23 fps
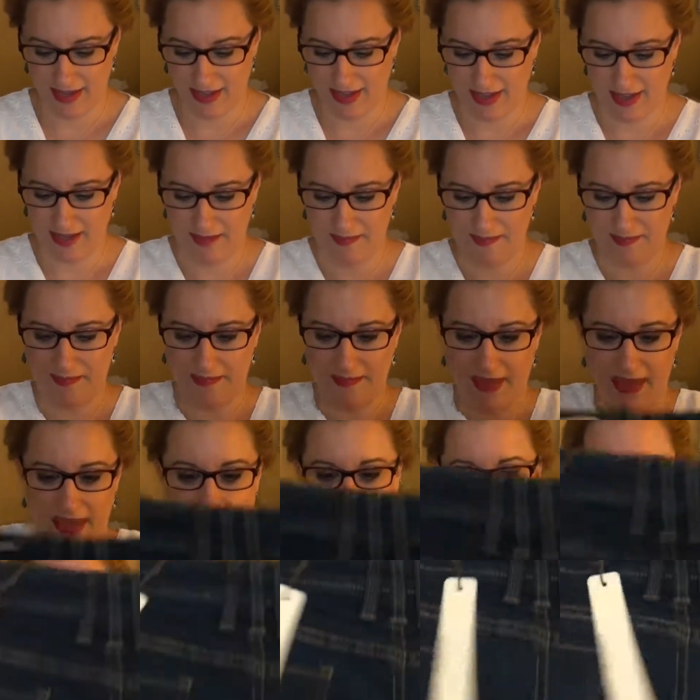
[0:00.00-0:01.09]
I
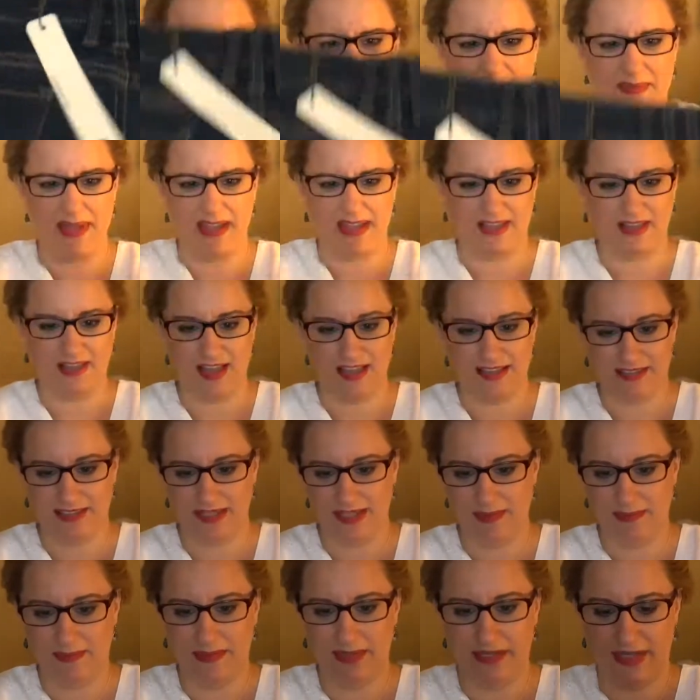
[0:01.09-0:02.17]
have stuff in my
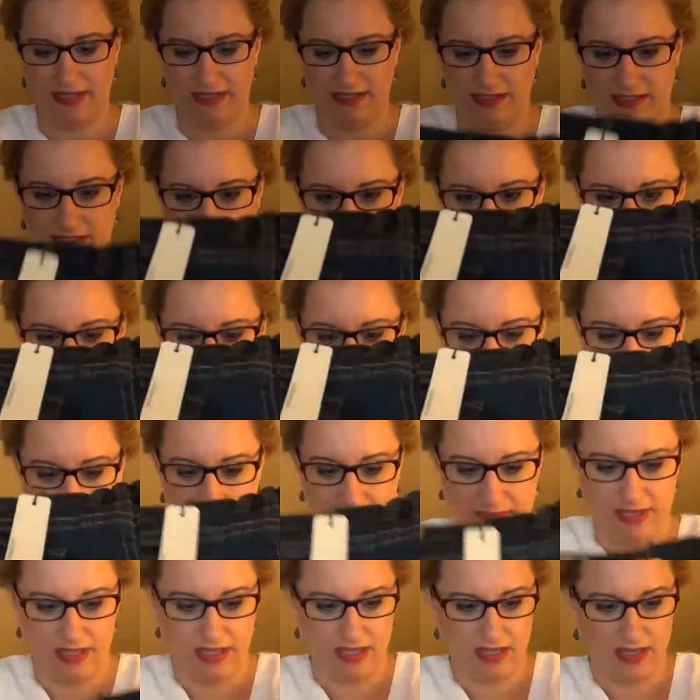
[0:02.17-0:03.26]
closet, but
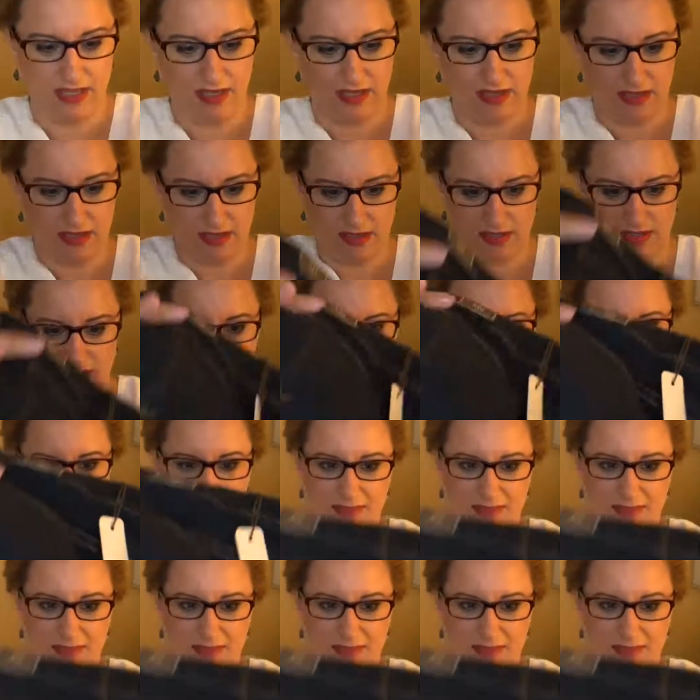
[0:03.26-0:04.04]
you know,